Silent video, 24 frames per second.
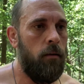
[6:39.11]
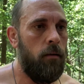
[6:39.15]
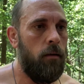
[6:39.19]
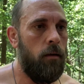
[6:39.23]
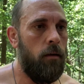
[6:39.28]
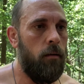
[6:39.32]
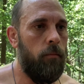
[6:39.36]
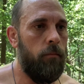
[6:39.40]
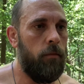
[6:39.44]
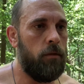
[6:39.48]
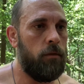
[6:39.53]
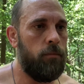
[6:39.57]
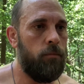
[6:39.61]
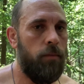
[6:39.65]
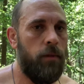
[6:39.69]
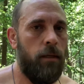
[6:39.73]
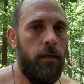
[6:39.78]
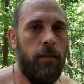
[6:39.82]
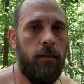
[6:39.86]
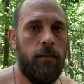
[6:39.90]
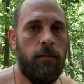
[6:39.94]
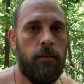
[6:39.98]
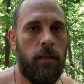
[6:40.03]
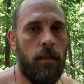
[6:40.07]
Um, there's plenty
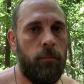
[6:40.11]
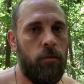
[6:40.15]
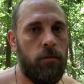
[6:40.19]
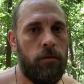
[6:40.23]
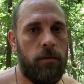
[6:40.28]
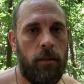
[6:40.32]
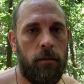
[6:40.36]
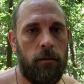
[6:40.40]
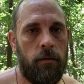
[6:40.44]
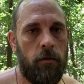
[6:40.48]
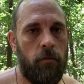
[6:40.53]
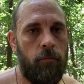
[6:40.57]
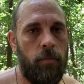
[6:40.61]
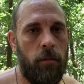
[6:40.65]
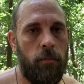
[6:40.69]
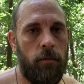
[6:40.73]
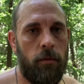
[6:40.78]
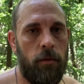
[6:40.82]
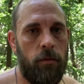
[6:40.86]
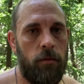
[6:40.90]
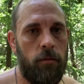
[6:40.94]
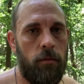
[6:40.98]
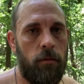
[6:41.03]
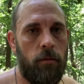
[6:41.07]
of examples out there of people
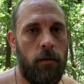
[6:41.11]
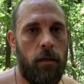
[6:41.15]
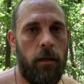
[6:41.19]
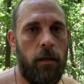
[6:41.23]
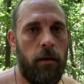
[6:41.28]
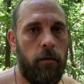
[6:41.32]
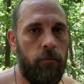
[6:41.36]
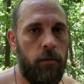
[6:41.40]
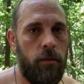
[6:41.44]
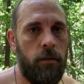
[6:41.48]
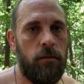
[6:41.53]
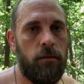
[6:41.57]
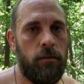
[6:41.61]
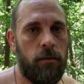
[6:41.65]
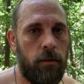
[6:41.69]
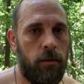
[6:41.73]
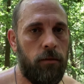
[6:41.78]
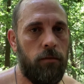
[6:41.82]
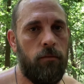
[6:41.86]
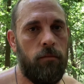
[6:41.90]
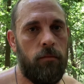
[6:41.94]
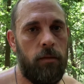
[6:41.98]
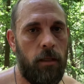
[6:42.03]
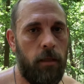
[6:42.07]
that do it every
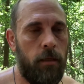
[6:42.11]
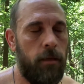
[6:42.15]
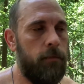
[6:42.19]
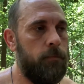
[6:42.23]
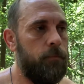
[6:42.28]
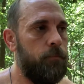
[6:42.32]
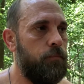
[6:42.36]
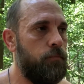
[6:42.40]
single day.